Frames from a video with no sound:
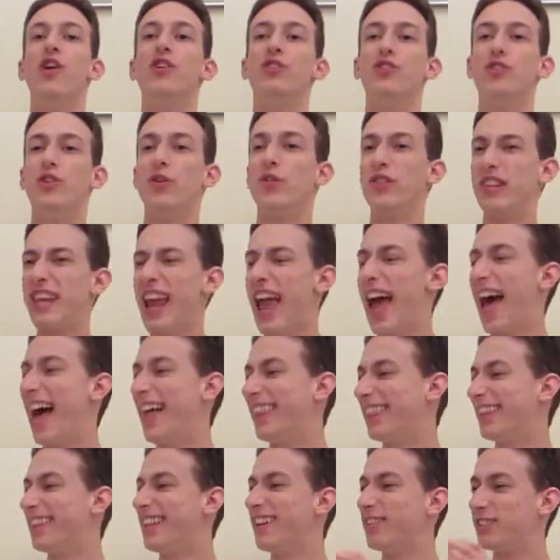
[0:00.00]
So
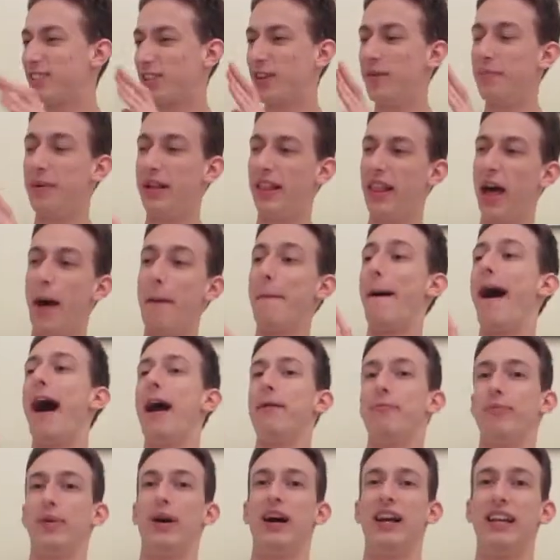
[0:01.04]
yeah, there's going to be a lot of
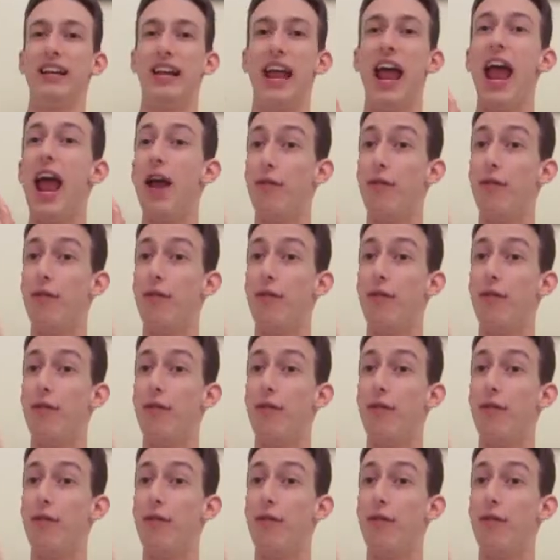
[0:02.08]
hype behind it.